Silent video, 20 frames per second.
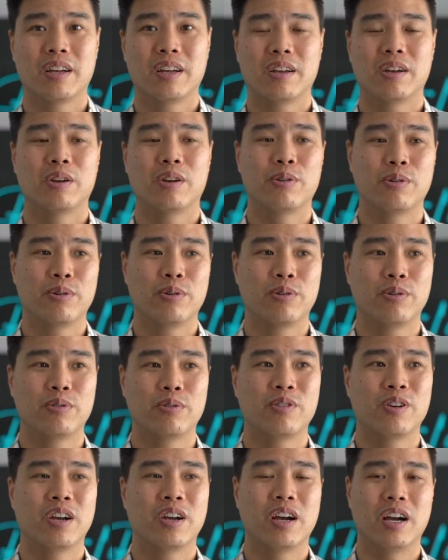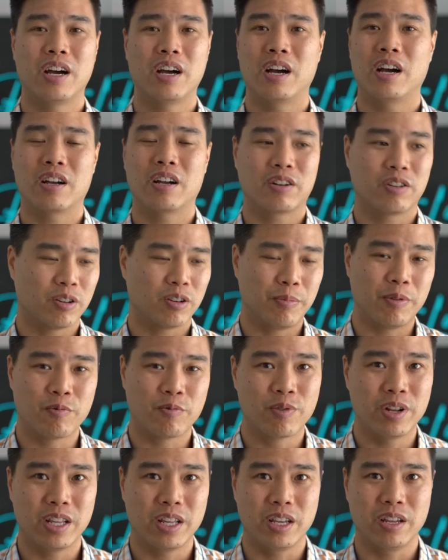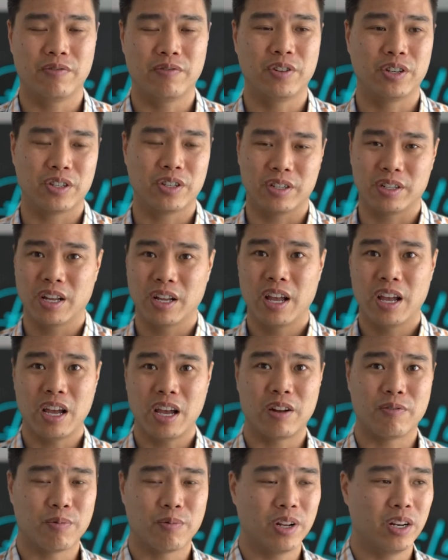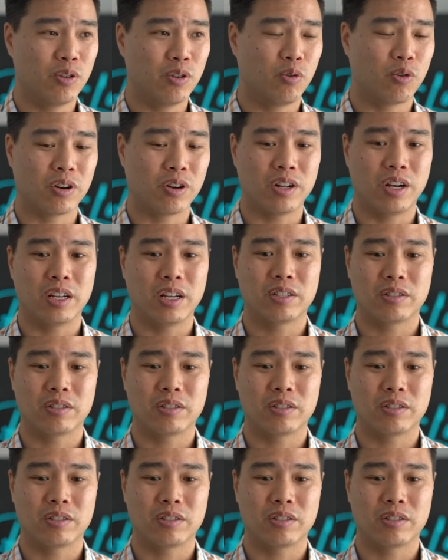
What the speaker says: who are going to be really efficient and really organized.